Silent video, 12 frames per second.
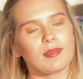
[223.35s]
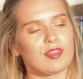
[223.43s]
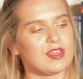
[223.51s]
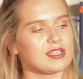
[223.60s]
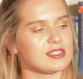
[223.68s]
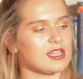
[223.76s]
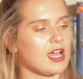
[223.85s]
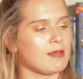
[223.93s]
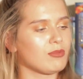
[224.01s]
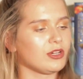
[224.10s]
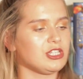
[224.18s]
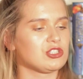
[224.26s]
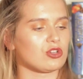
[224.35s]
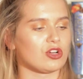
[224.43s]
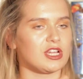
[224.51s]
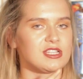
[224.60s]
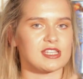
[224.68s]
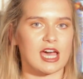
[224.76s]
This I'm pretty sure
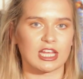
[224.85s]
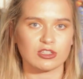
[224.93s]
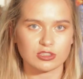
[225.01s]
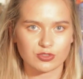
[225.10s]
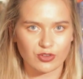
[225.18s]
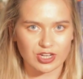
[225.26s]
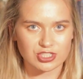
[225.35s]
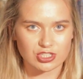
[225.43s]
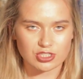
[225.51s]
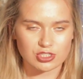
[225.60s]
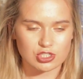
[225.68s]
is adult fiction,